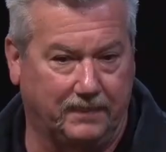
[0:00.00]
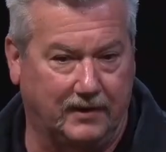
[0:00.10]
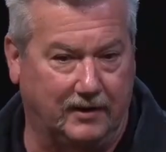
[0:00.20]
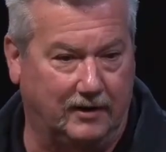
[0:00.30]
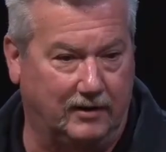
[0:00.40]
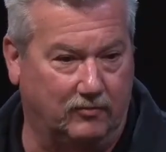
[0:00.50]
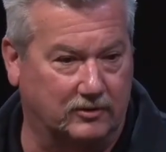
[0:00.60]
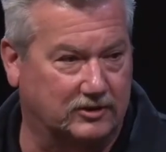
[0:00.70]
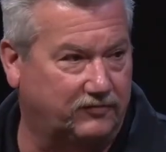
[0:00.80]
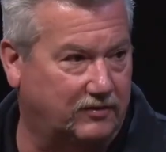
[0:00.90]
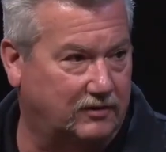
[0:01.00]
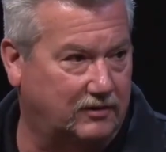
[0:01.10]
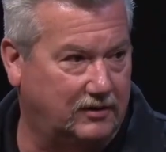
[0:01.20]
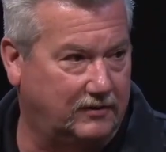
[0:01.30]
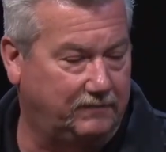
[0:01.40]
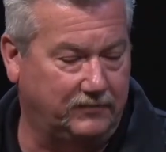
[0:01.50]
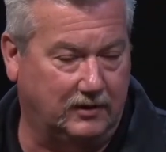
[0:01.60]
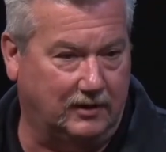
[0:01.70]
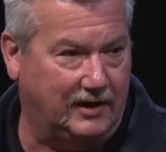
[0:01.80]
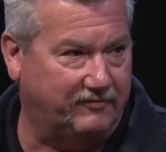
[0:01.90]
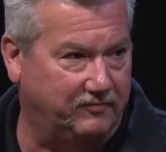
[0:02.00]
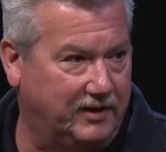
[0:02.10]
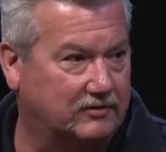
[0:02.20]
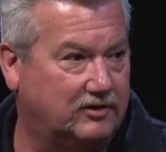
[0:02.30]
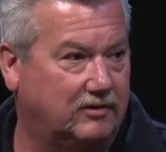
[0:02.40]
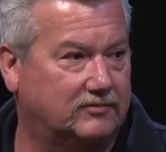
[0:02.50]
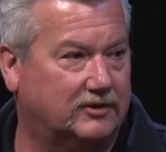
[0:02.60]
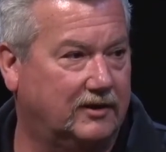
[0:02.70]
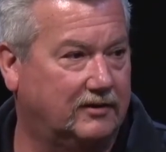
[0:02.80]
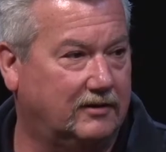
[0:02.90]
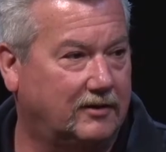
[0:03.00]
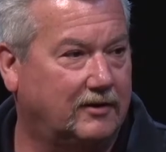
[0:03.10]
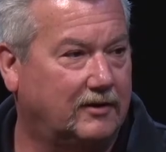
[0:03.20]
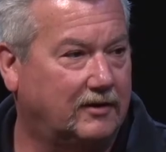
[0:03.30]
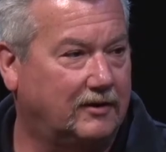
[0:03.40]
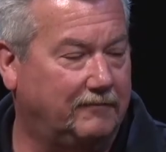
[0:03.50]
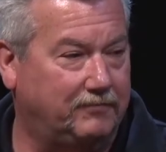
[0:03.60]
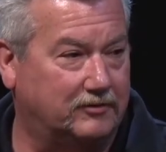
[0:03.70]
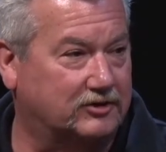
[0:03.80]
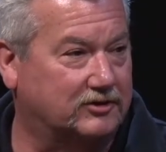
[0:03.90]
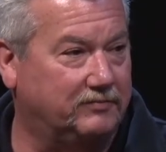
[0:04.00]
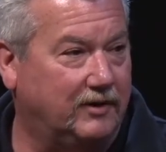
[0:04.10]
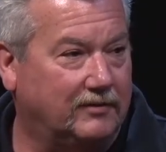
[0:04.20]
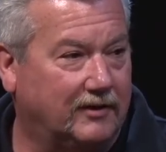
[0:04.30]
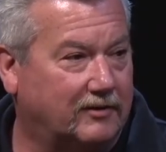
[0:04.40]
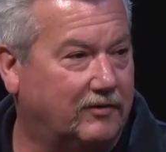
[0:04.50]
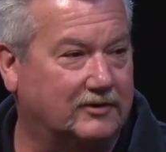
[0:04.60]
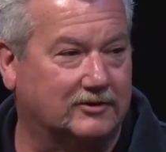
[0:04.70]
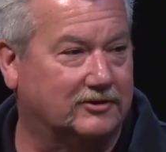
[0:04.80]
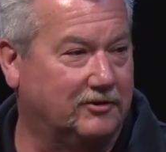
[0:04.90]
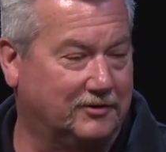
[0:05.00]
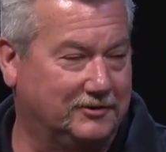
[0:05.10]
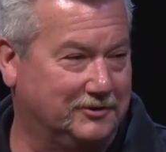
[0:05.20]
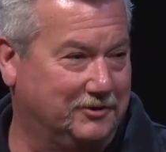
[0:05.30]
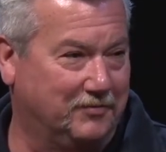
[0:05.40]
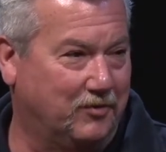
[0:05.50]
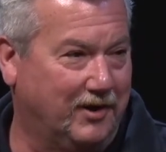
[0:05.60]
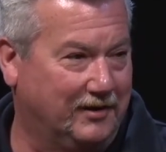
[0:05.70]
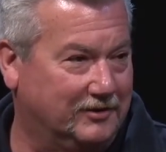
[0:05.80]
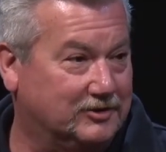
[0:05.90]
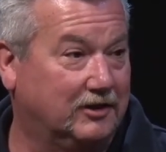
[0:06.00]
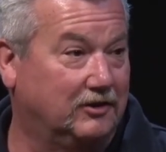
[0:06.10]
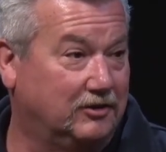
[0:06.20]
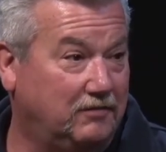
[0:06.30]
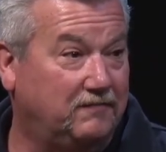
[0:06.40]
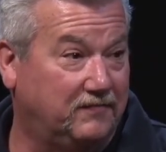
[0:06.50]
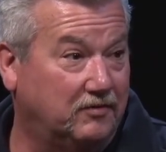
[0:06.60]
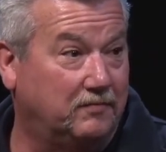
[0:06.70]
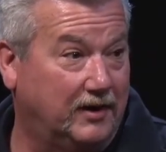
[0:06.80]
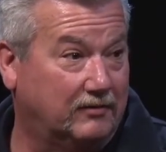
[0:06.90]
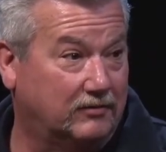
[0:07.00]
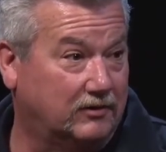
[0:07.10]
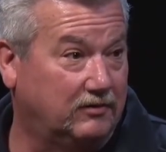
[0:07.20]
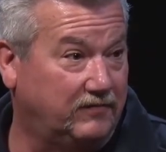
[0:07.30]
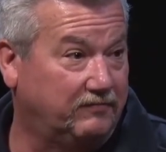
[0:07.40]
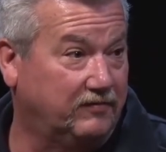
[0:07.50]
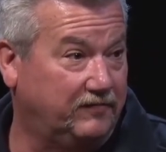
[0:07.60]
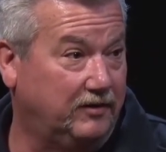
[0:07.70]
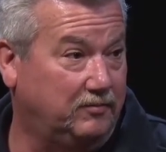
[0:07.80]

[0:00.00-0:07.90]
and, and we'll just, for uh, lack of a better term, say the it pushes a button that creates a circus in your brain, and suddenly you feel better than you've ever felt